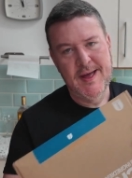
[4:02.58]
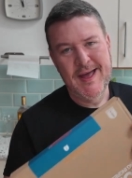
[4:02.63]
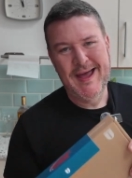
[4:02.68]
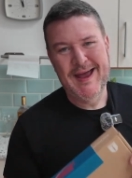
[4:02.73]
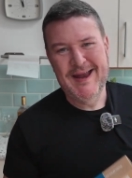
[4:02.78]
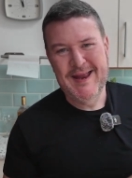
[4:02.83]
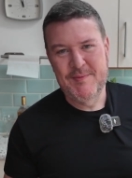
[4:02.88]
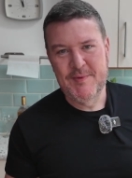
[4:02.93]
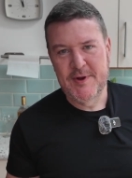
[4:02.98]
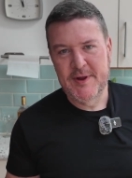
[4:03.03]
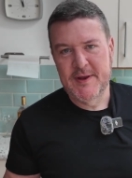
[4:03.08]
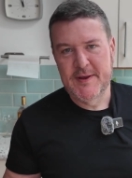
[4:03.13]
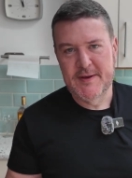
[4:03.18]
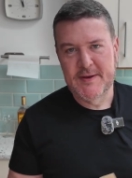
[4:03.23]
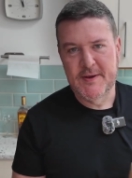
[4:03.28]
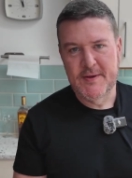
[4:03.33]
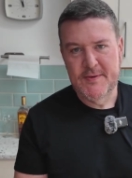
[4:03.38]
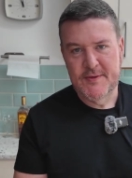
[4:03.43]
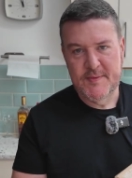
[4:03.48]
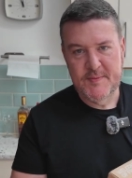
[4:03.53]
anybody that
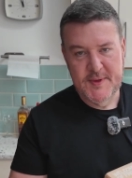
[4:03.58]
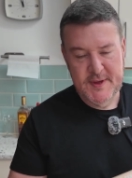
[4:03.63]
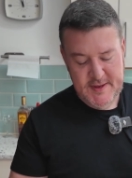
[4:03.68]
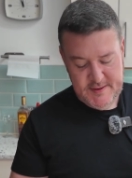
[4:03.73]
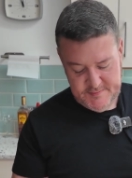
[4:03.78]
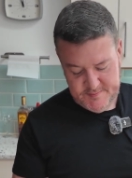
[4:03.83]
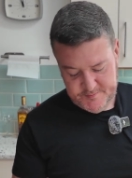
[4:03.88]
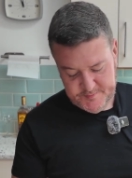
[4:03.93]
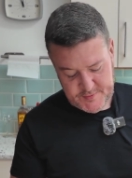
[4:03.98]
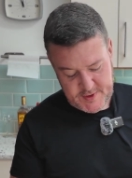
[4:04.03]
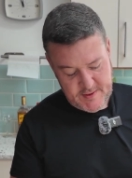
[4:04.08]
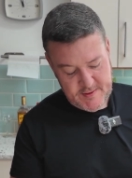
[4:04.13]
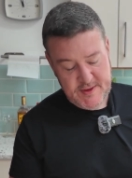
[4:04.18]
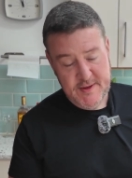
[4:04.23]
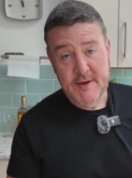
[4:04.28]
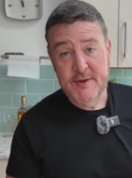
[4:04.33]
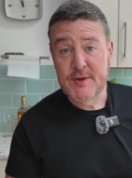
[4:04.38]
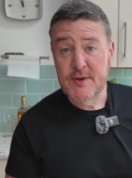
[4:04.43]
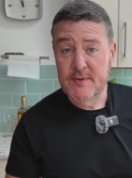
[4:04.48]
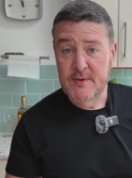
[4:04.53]
knows me knows
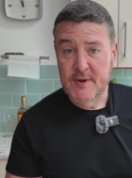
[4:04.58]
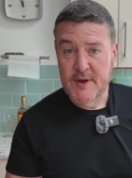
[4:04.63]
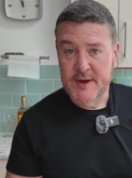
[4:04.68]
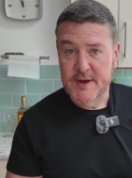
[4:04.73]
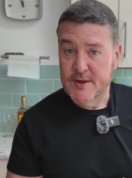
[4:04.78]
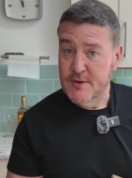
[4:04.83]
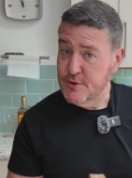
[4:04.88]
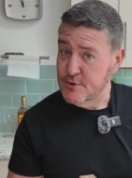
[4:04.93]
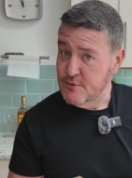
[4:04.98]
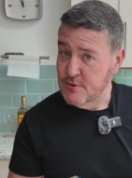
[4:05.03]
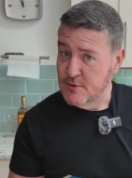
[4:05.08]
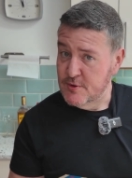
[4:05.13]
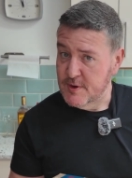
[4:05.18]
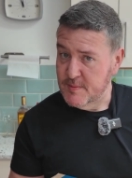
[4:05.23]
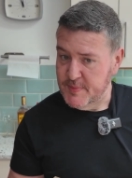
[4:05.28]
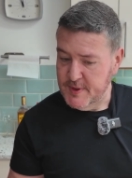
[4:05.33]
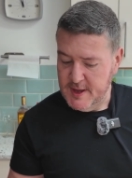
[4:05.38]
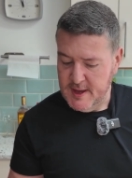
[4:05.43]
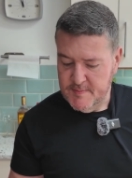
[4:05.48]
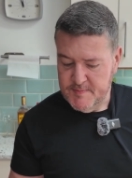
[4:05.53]
I do like a stronger
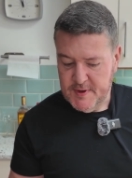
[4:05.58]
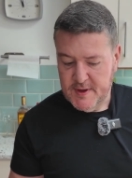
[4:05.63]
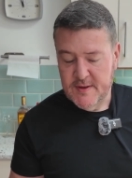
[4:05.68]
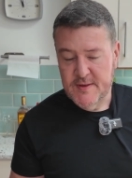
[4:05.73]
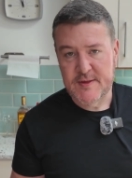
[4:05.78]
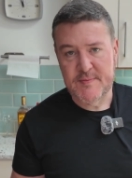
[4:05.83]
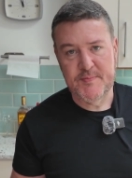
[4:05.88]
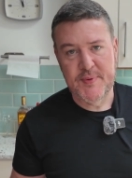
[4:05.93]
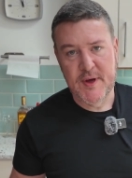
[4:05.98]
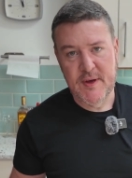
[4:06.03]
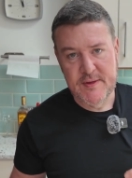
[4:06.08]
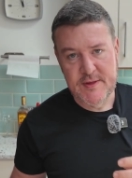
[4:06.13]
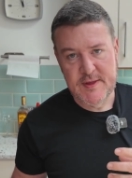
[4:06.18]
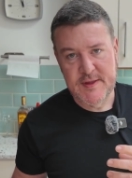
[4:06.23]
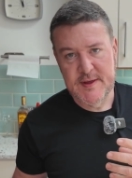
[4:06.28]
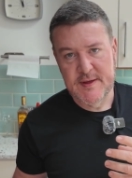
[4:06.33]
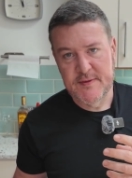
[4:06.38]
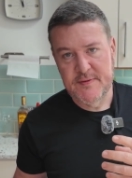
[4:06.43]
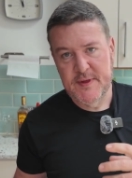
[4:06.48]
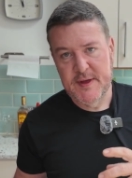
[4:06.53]
beer, because
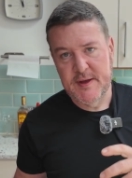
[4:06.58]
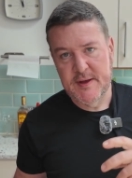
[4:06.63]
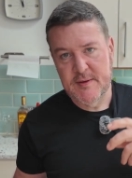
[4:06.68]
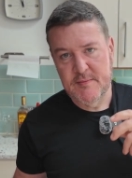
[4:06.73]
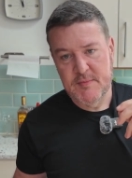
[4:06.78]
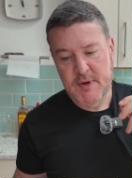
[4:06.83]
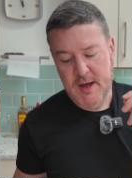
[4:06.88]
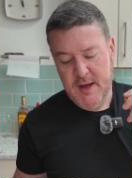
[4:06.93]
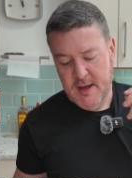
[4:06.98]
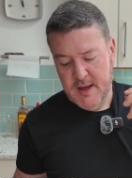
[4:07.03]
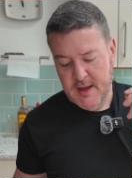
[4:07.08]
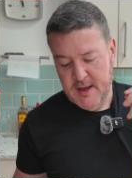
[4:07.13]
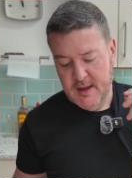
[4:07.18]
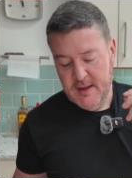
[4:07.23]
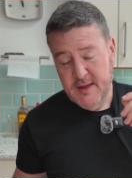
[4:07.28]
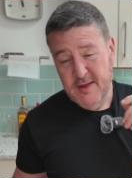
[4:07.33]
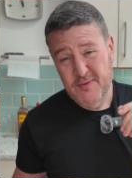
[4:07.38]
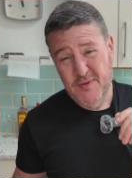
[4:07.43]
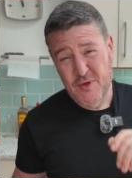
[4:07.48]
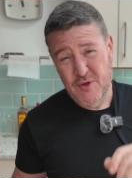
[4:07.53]
personally I think
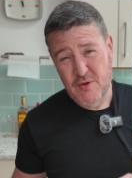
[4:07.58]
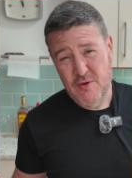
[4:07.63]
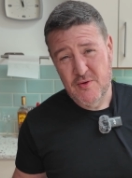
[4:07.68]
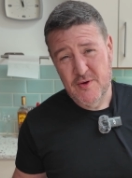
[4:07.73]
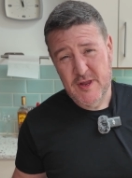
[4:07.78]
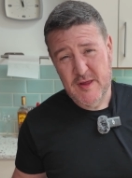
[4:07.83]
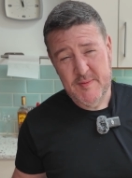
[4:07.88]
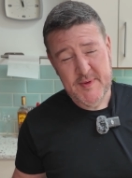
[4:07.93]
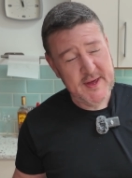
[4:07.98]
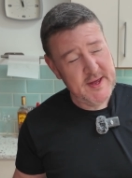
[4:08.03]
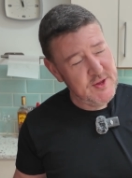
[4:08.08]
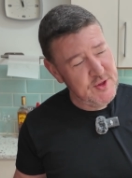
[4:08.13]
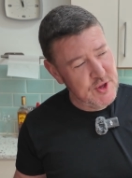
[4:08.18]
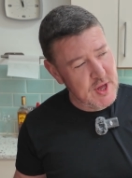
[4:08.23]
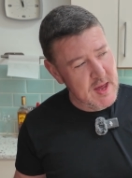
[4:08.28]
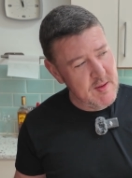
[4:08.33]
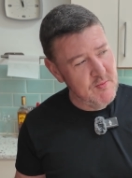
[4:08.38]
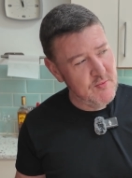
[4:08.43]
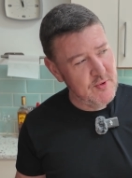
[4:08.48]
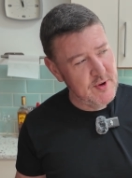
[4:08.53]
the stronger the beer,
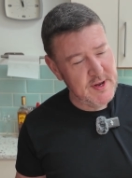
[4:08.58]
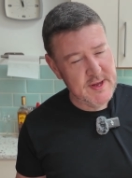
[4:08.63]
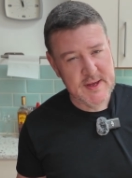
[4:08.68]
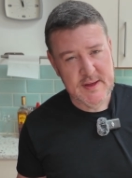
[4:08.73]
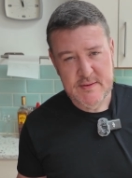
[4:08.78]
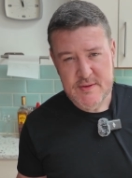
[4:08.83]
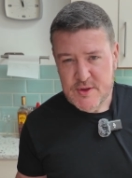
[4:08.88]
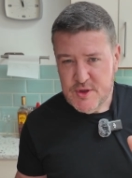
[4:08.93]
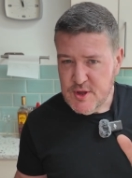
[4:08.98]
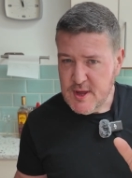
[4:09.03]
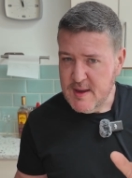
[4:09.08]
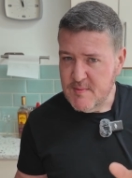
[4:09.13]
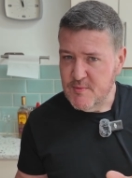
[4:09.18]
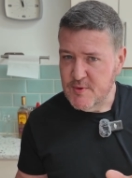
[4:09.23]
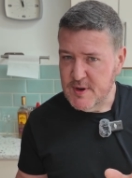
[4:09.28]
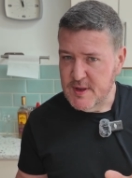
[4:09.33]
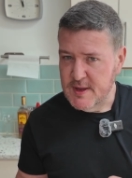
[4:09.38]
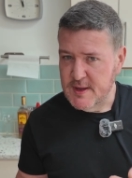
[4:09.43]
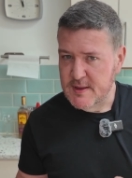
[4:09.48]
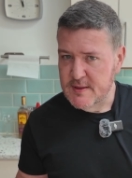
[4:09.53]

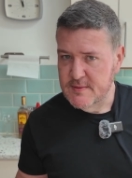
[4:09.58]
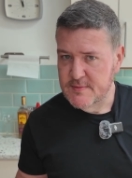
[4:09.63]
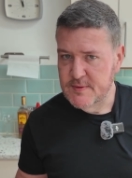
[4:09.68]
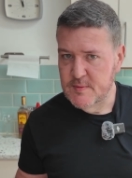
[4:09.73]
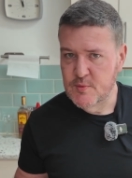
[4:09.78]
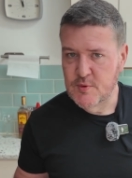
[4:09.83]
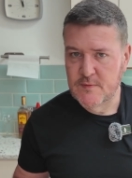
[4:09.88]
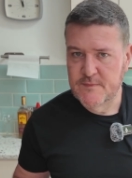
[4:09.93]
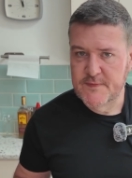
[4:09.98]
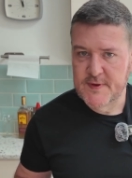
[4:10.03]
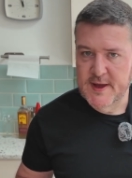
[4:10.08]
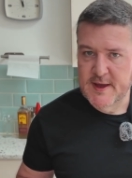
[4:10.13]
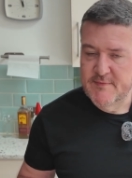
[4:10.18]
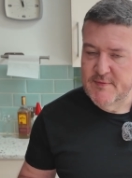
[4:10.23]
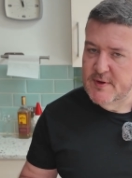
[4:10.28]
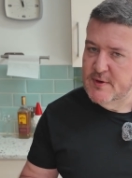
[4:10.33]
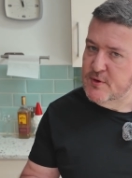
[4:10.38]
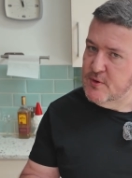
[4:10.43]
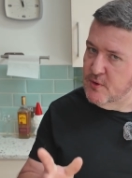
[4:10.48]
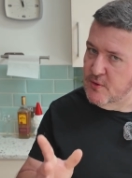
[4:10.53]
generally the more
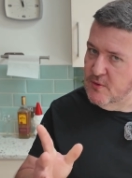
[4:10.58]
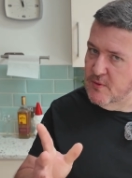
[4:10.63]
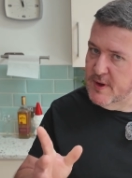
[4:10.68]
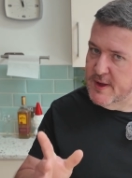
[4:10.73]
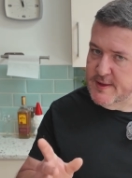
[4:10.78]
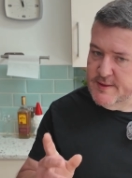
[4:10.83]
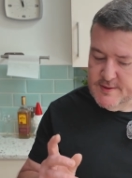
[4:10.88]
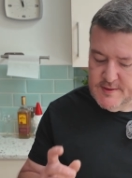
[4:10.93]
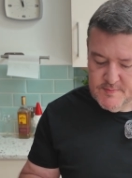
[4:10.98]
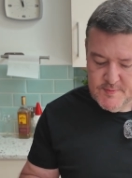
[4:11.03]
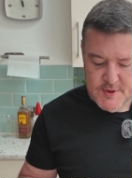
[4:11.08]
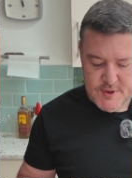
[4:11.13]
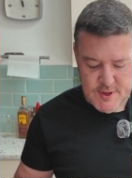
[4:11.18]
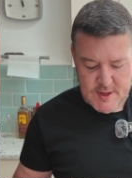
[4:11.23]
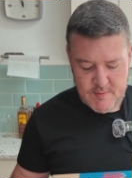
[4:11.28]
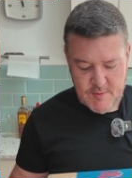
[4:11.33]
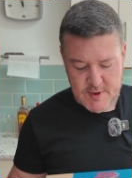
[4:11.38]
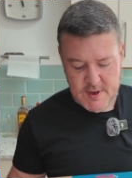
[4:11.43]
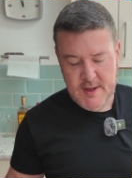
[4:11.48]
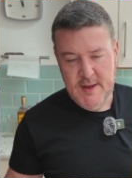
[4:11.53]
flavour. Not always, but
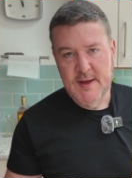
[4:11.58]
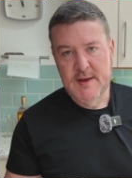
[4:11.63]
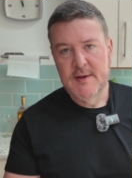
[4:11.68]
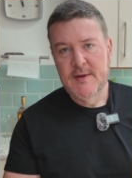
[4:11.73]
generally.